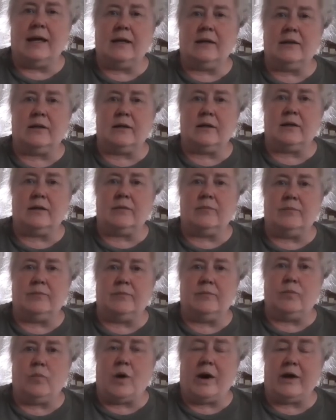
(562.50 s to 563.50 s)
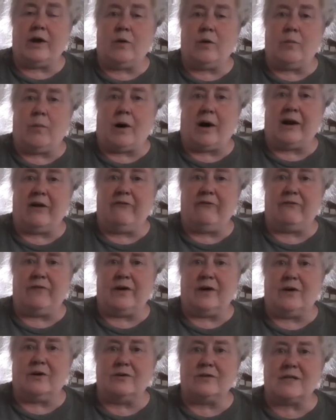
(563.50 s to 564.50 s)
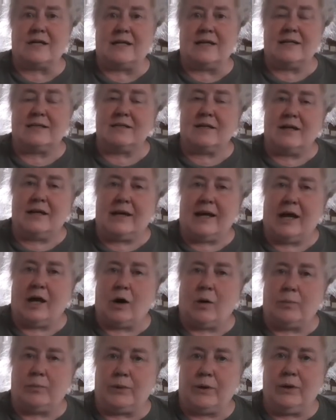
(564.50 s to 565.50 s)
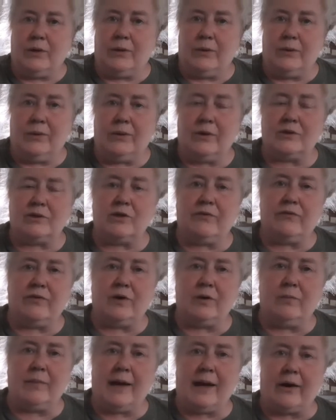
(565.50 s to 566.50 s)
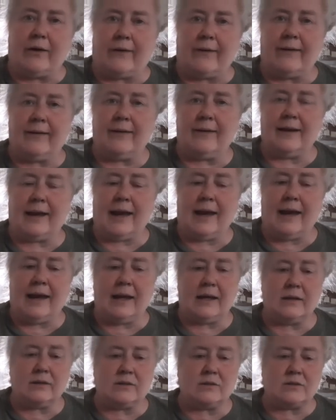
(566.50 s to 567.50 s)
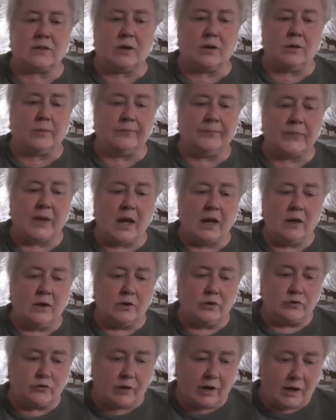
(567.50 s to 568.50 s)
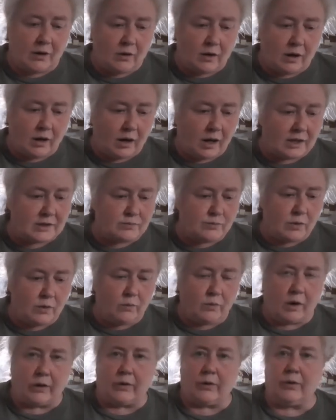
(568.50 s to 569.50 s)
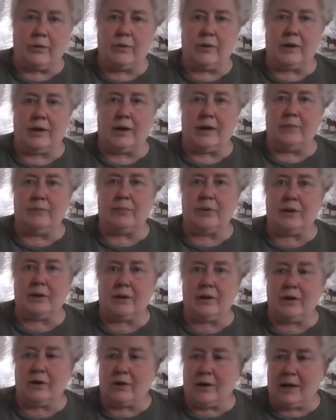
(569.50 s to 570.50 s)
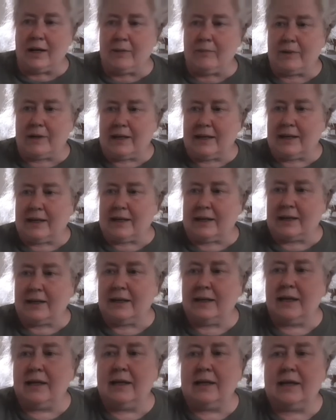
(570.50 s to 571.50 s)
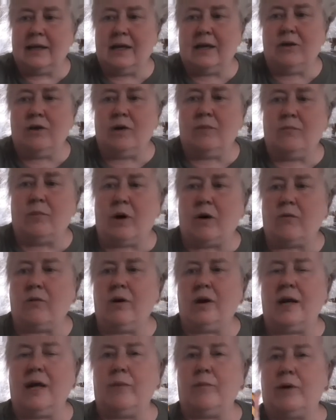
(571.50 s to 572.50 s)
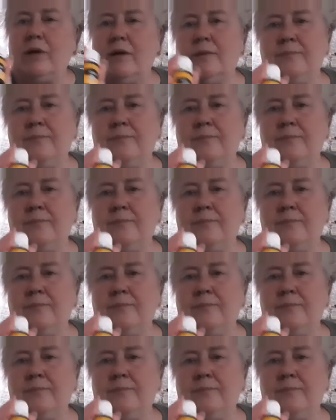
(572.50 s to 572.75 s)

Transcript: the way your body feels and it's going to help you to feel better. And so drink lots more water and put your lemon in it. Get you a bottle of lemon.